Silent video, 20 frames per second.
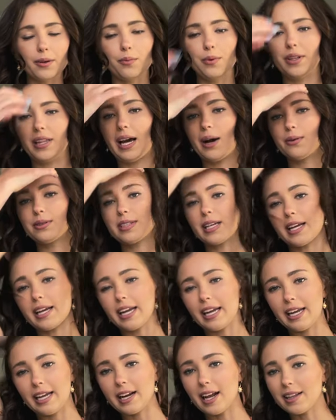When that was like
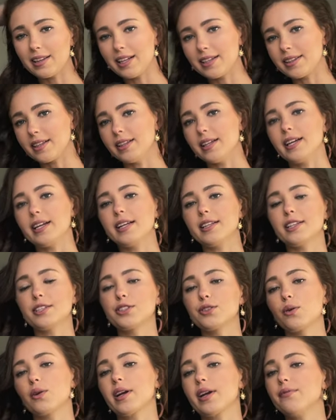in, I let the lady at the
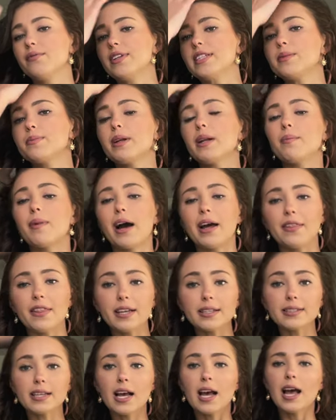store convince me to buy
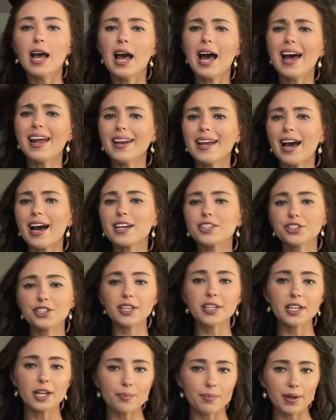this and it actually
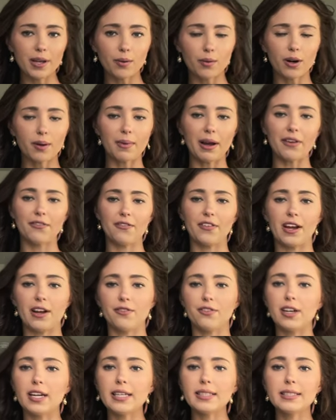ended up being one of my
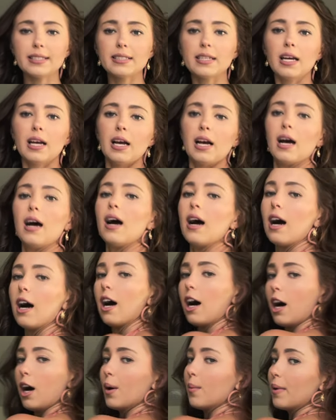favorites.
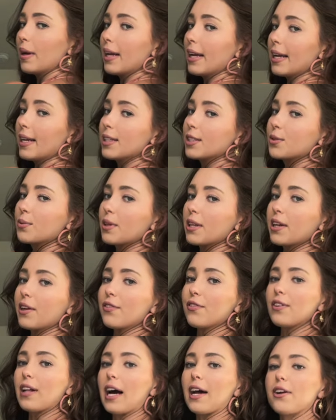It is really
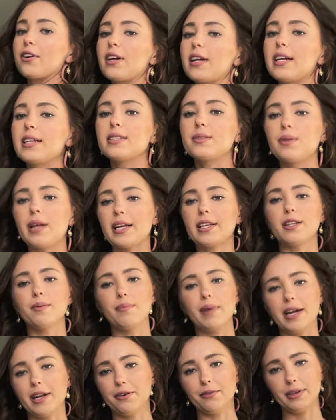flattering. It's like the
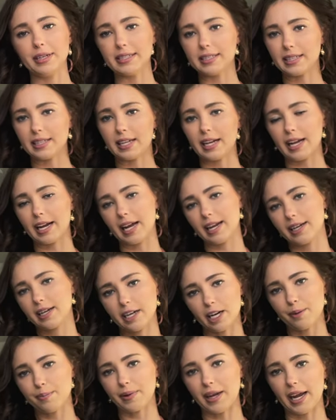main reason that I ended
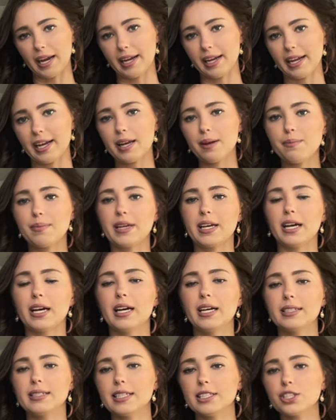up getting it,
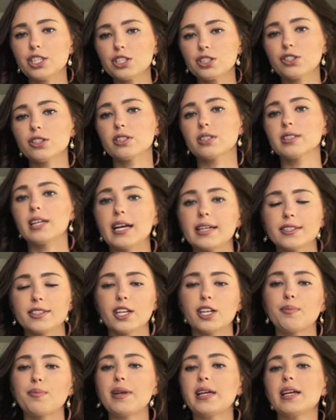because it just looks nice
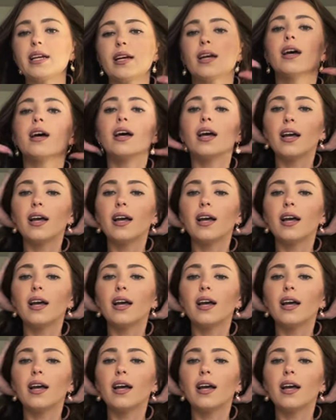on me.